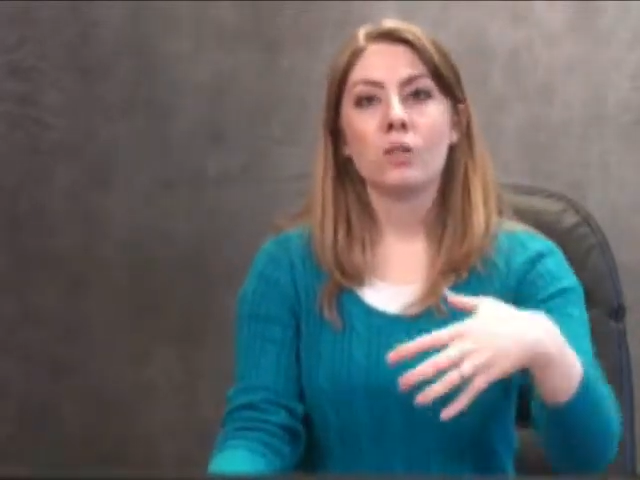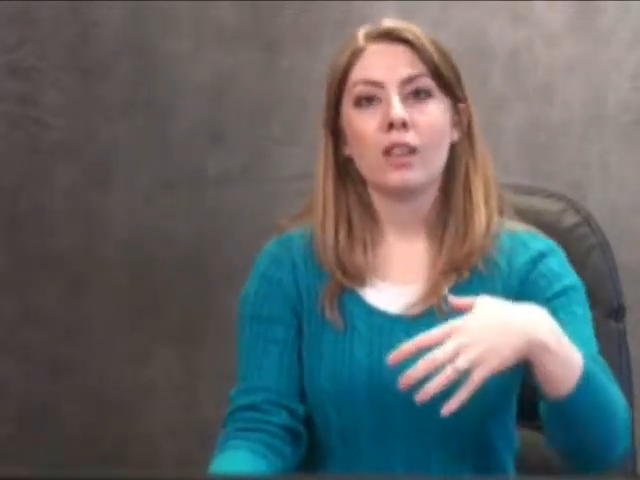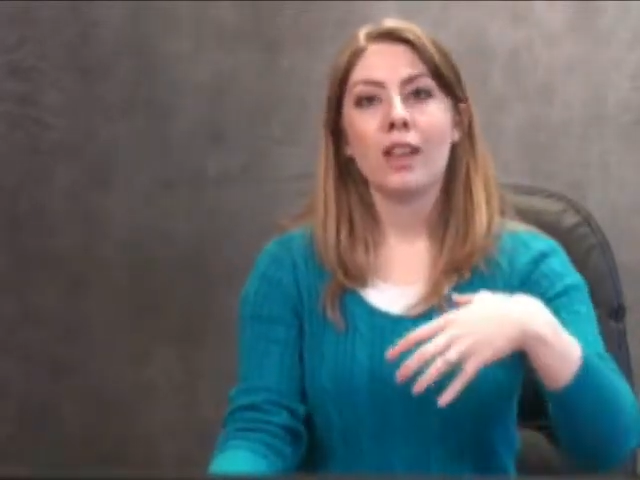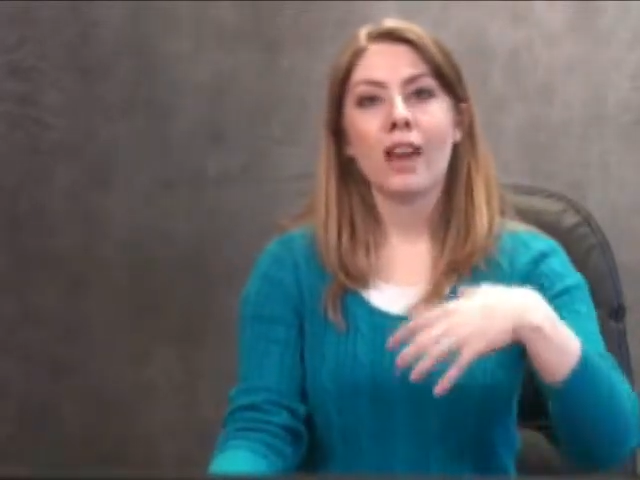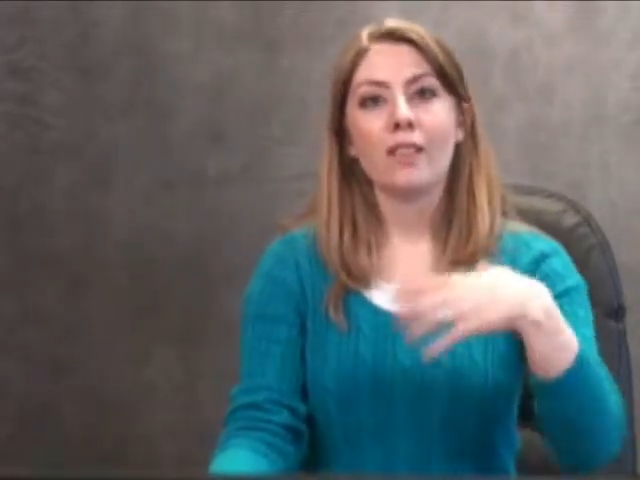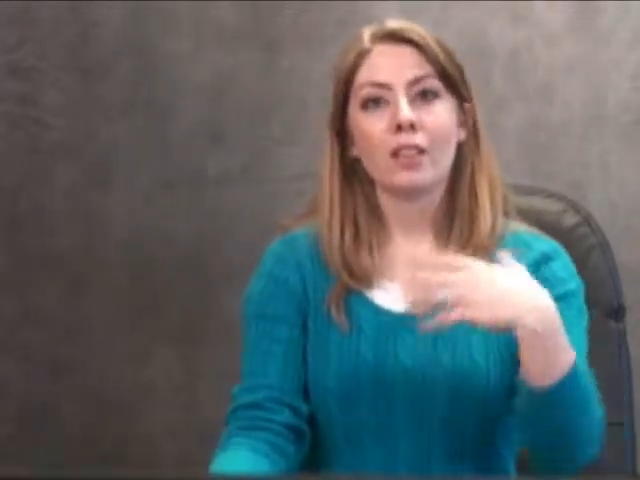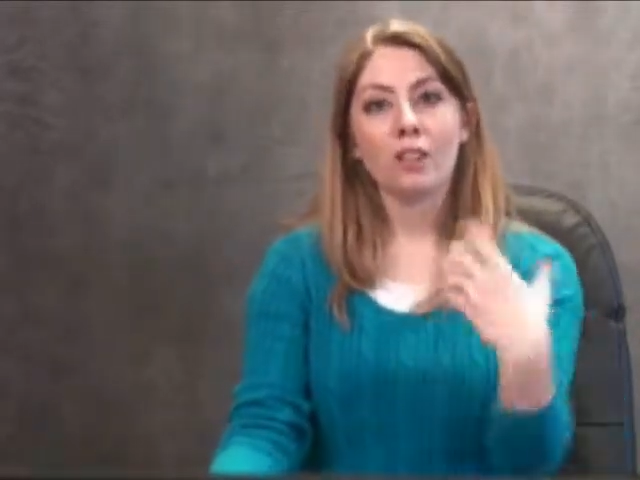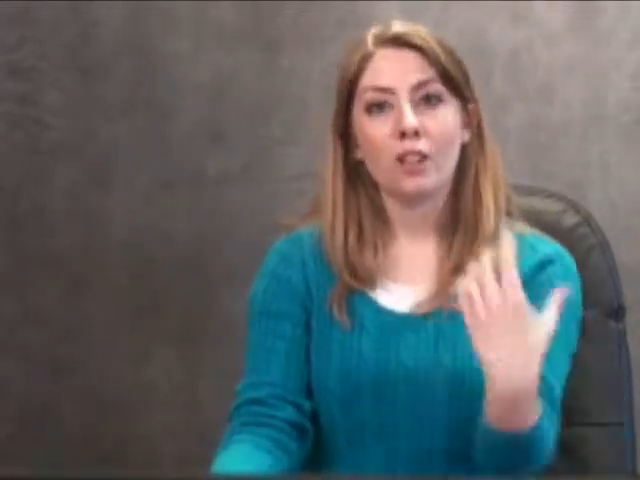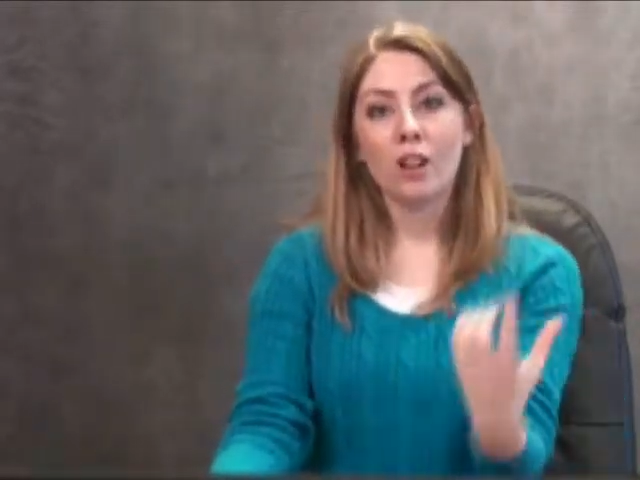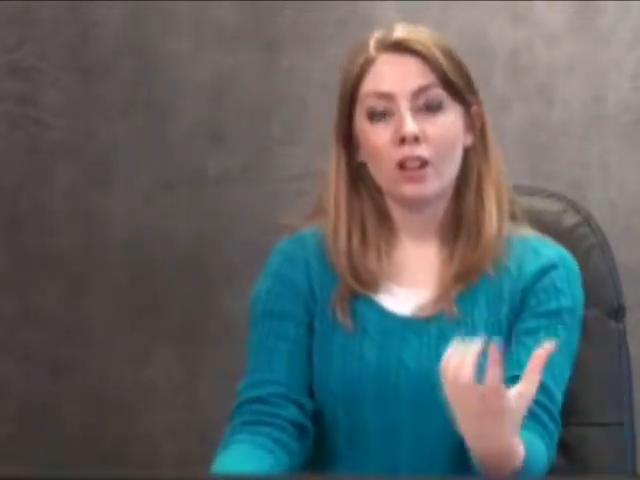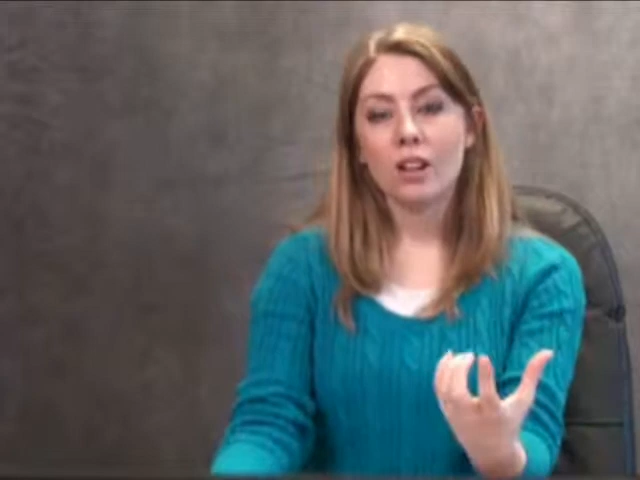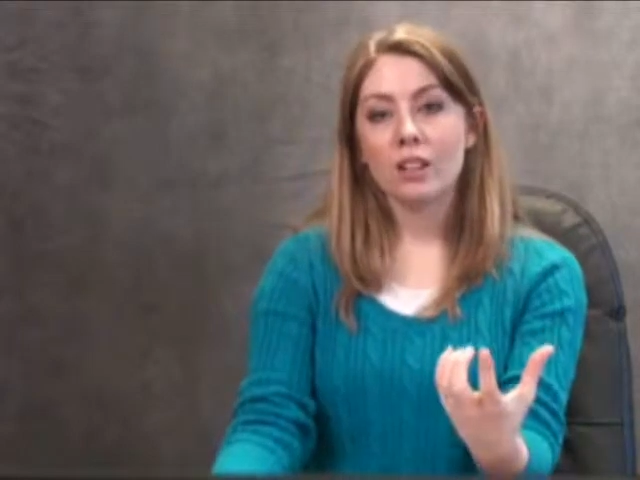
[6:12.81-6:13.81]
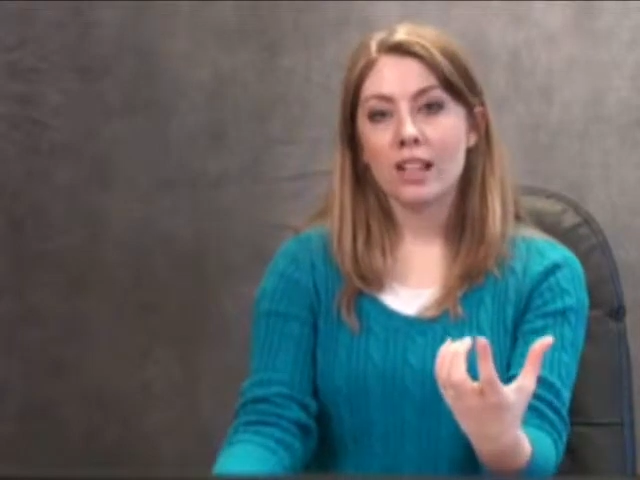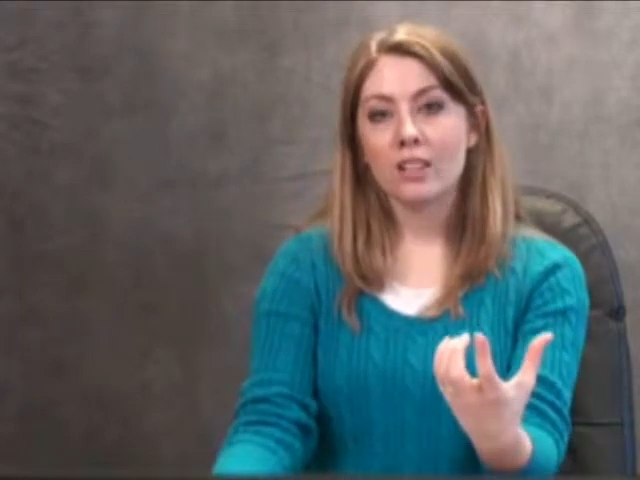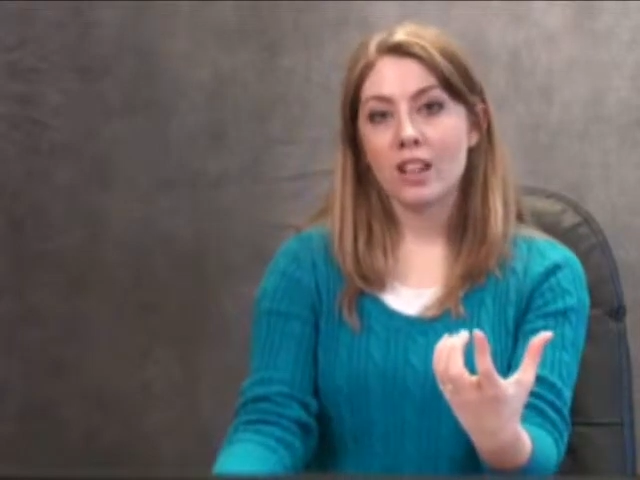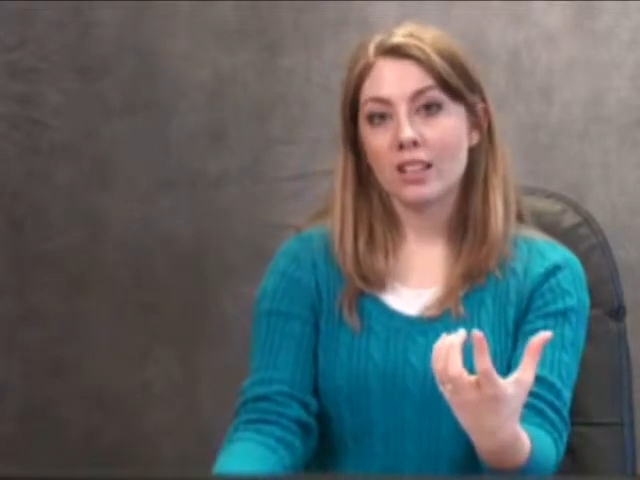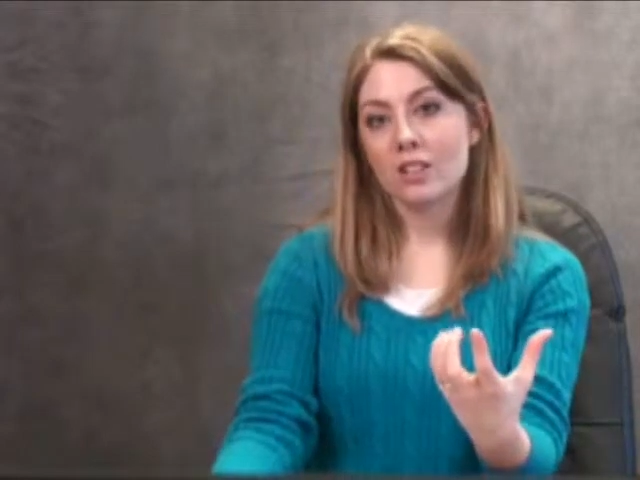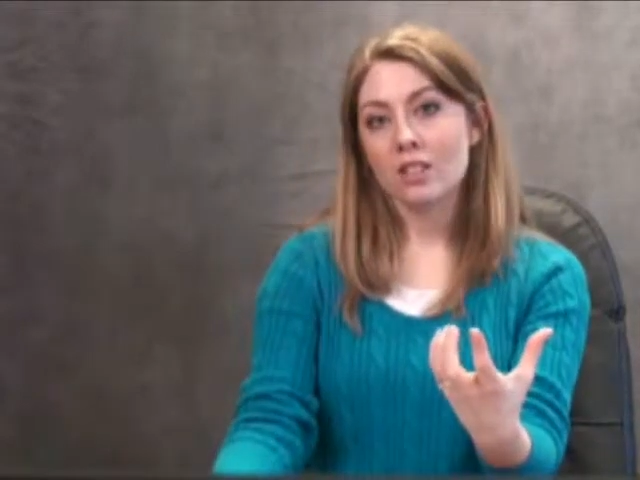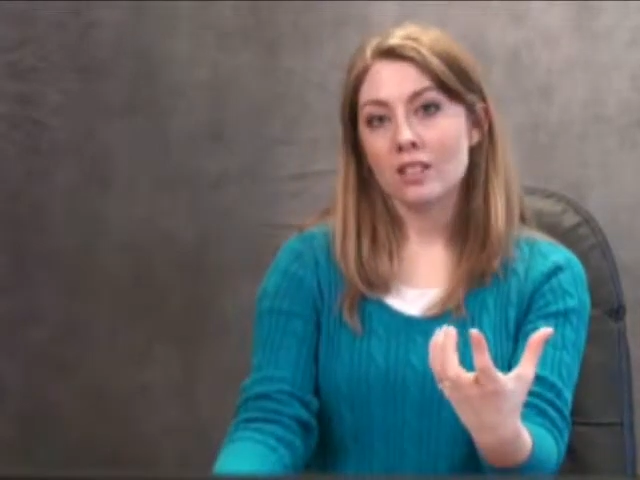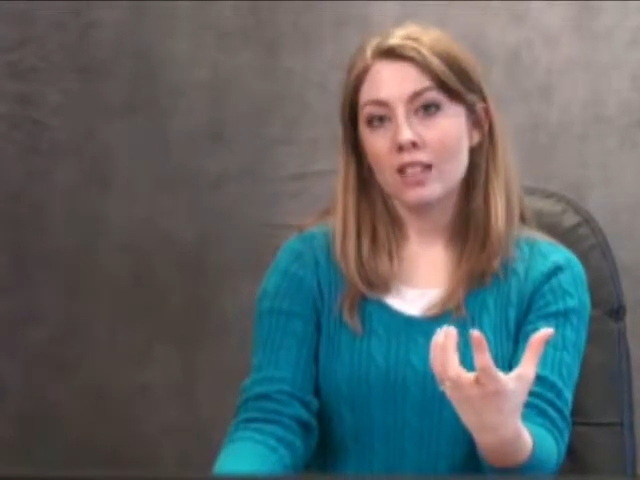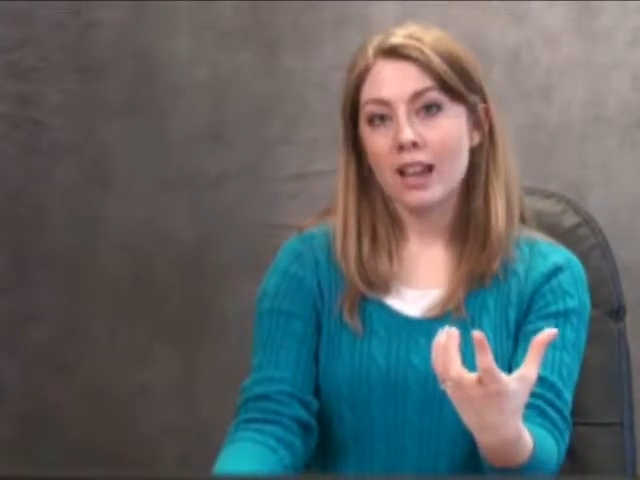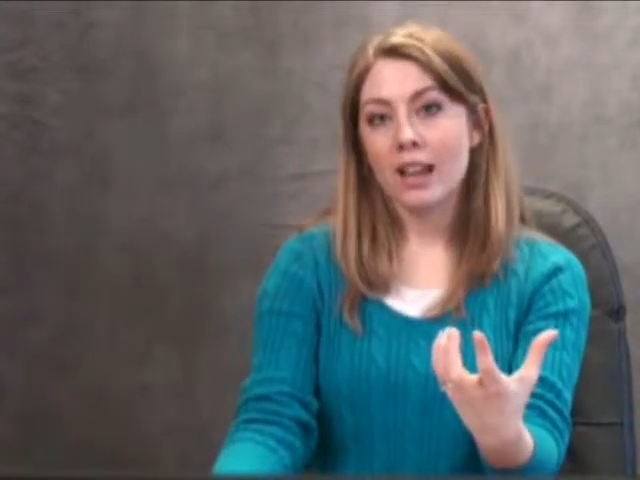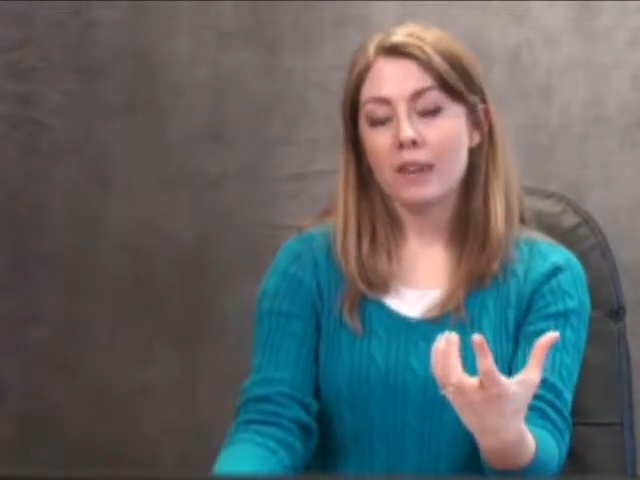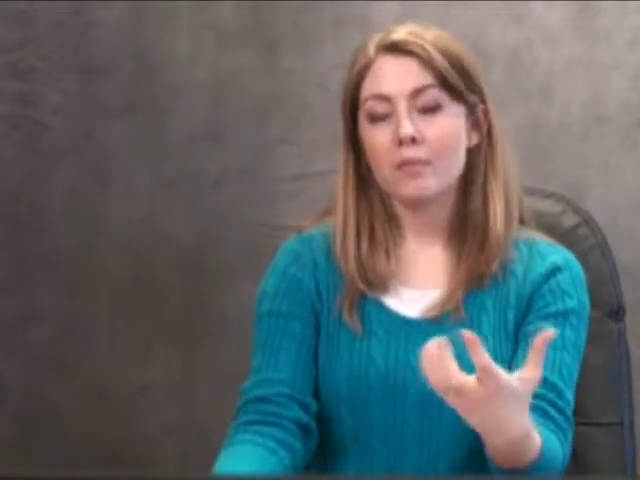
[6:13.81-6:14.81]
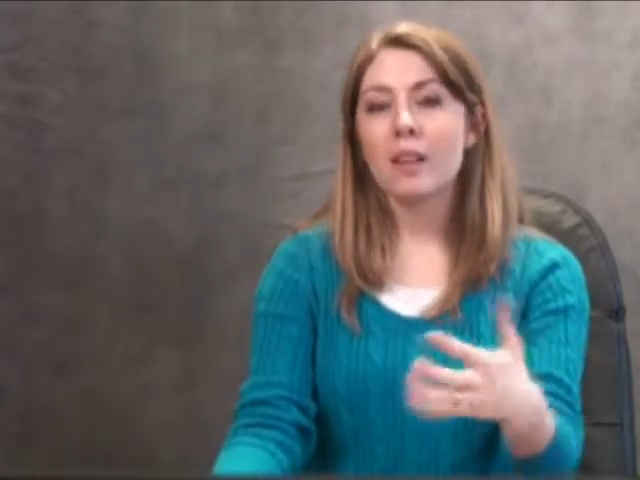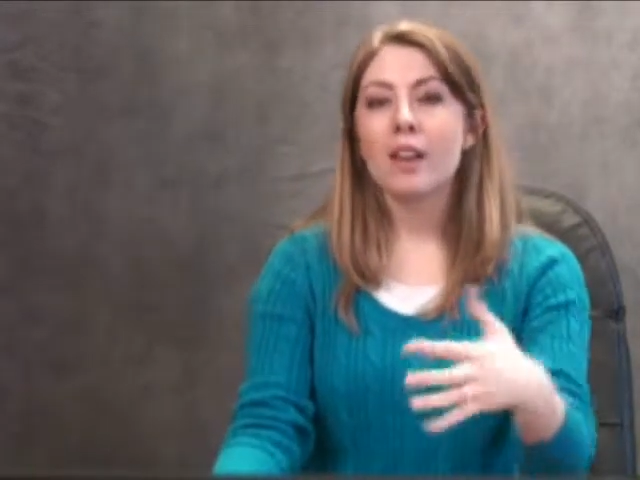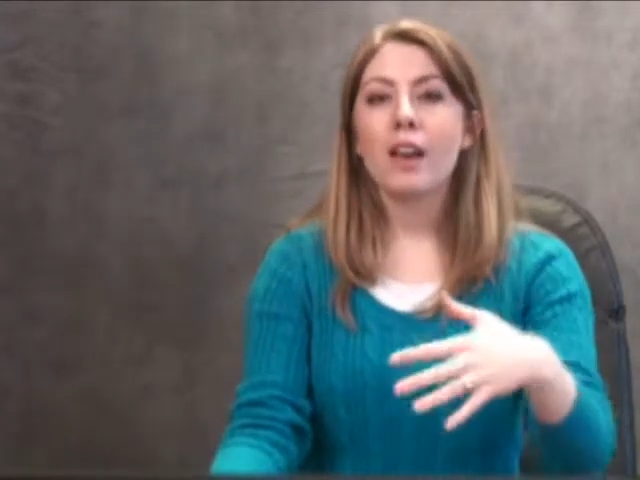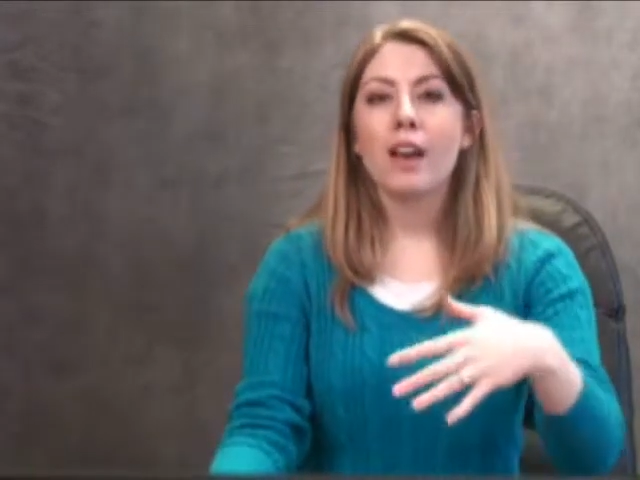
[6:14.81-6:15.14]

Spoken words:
with having a longer digestion time